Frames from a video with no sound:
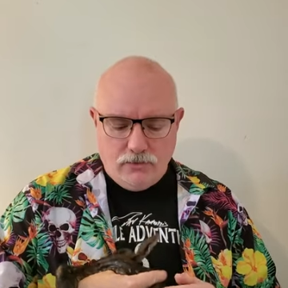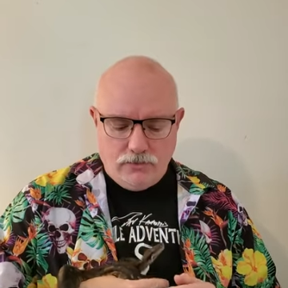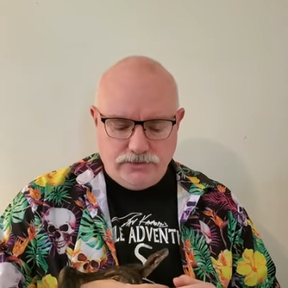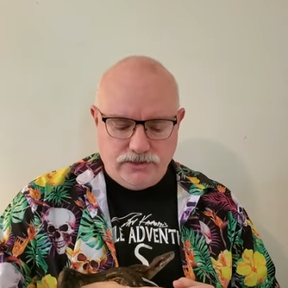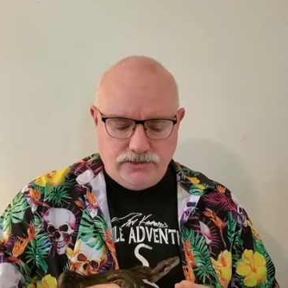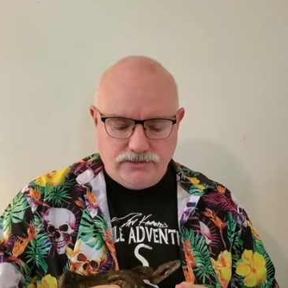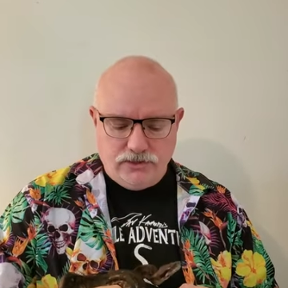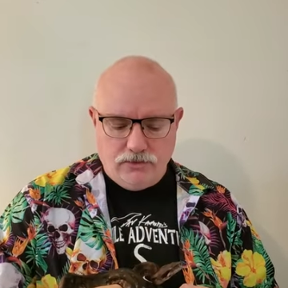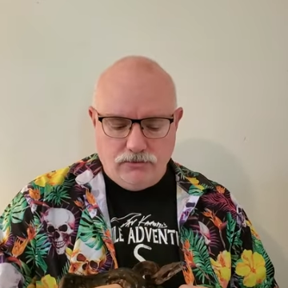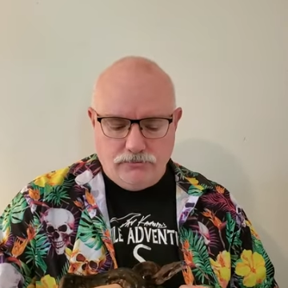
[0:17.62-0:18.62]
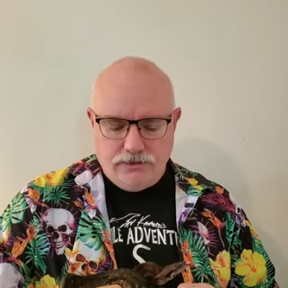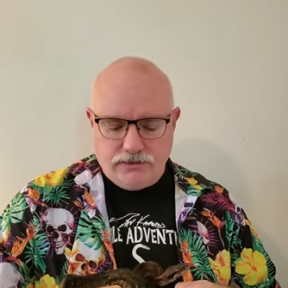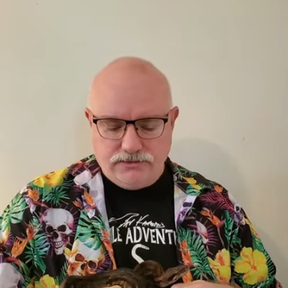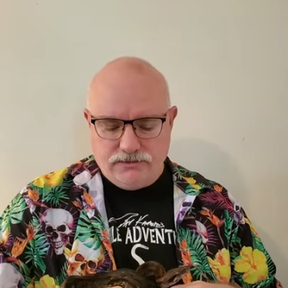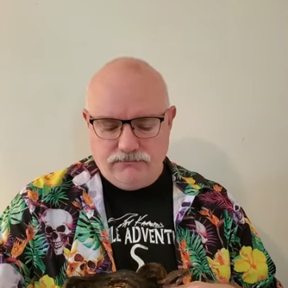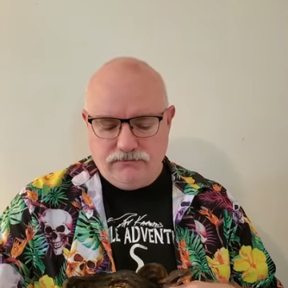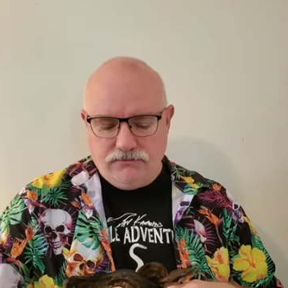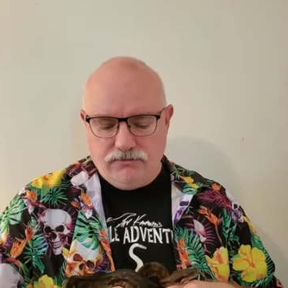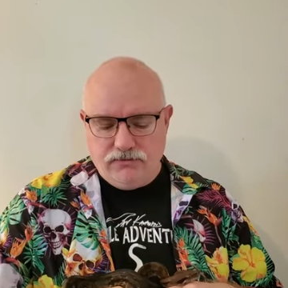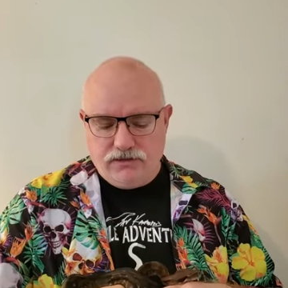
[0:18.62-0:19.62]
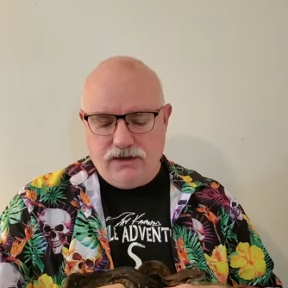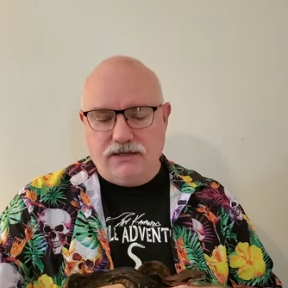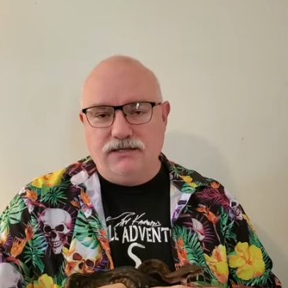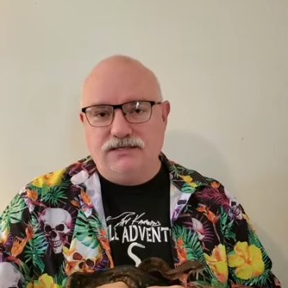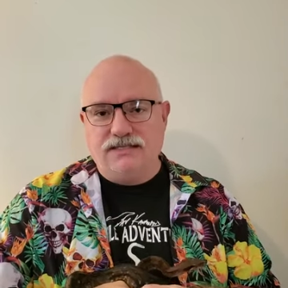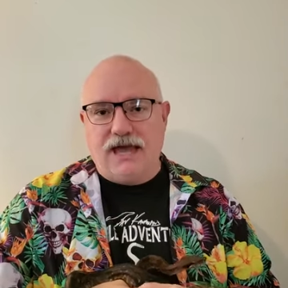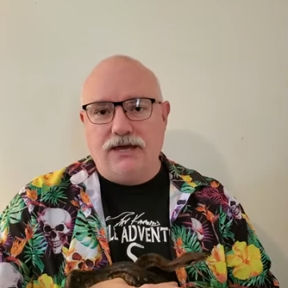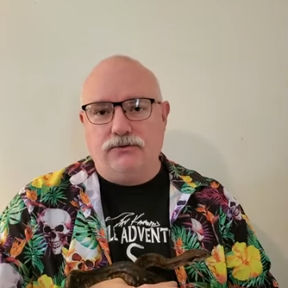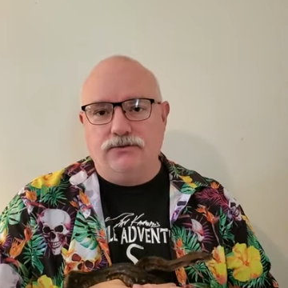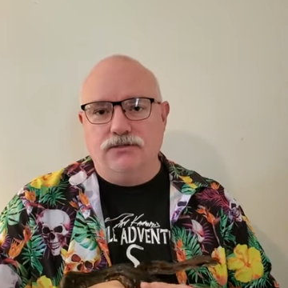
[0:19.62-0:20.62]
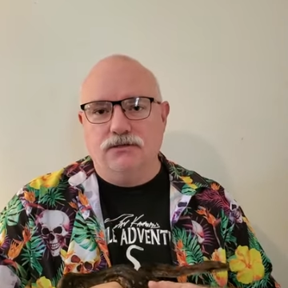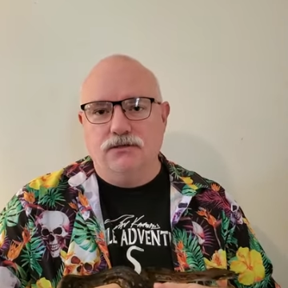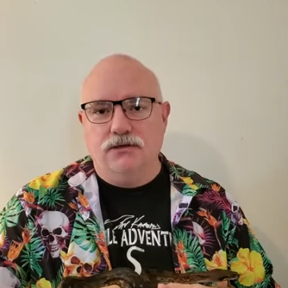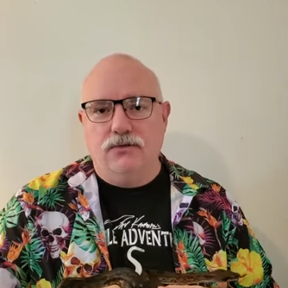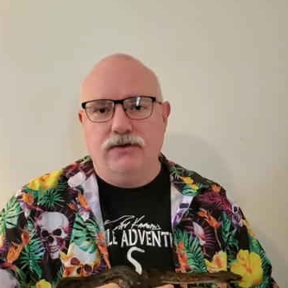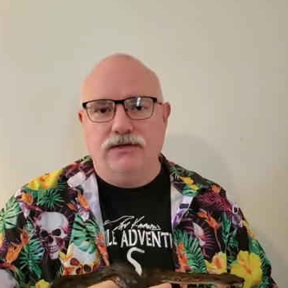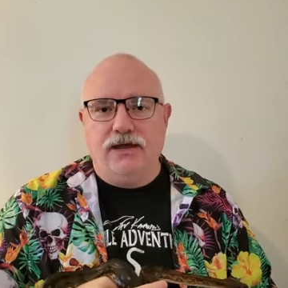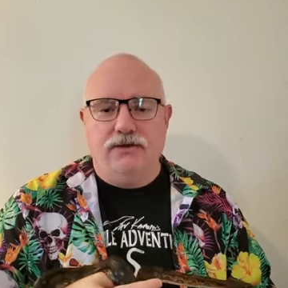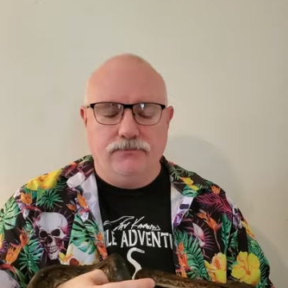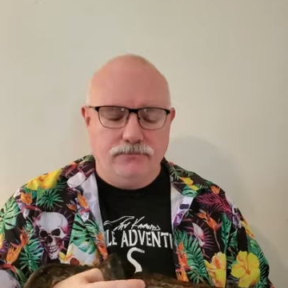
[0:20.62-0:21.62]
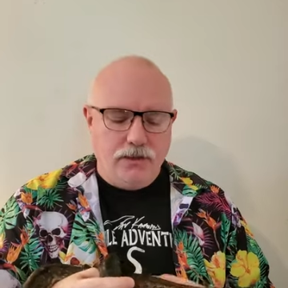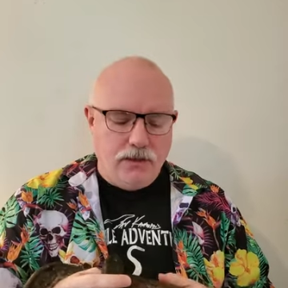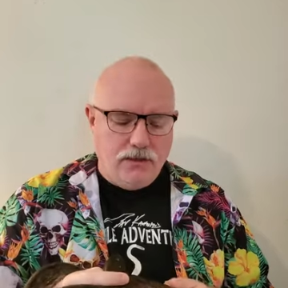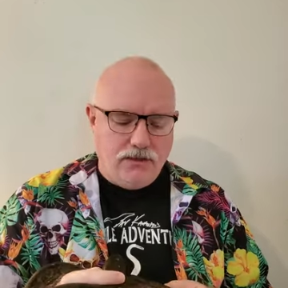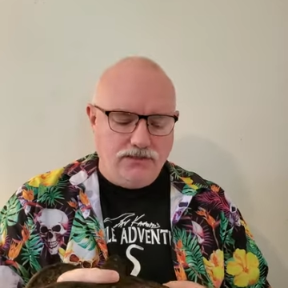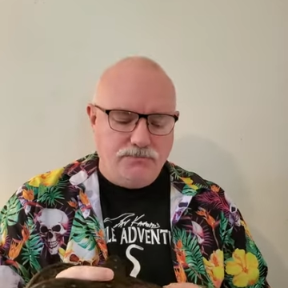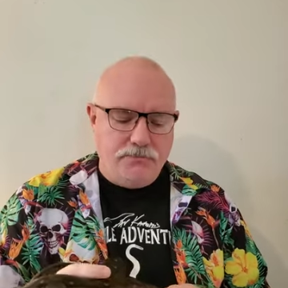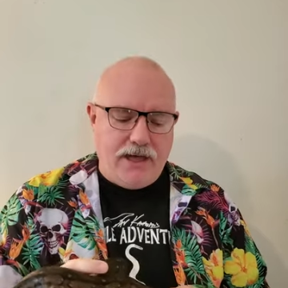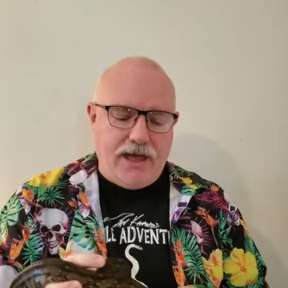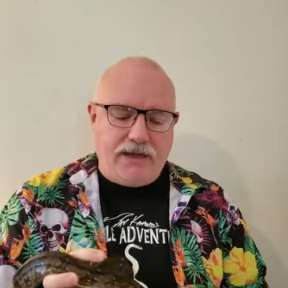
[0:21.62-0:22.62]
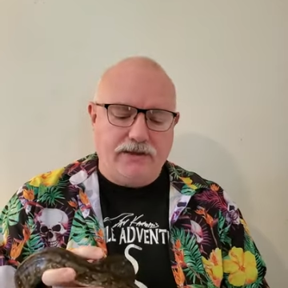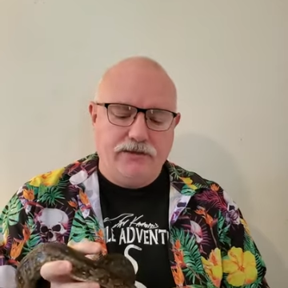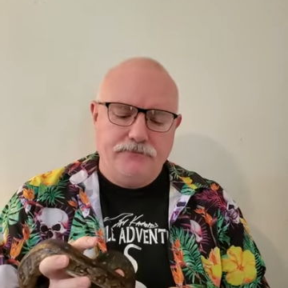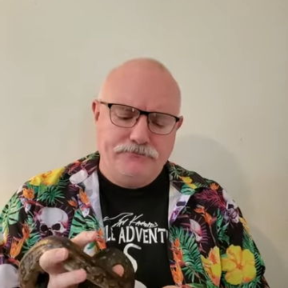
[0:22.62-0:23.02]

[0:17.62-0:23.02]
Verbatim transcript: which is known because of the connected saddles going down his back.